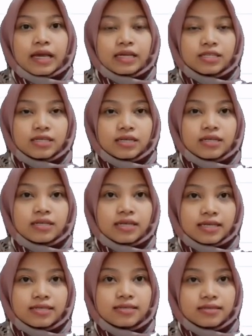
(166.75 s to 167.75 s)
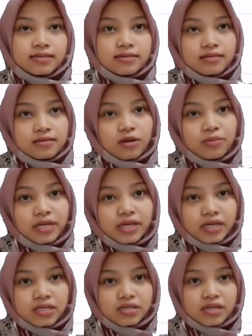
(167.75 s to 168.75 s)
These
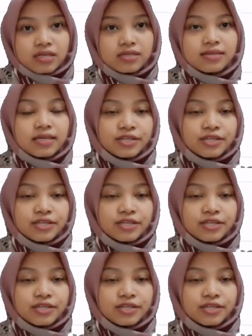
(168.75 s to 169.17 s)
obligations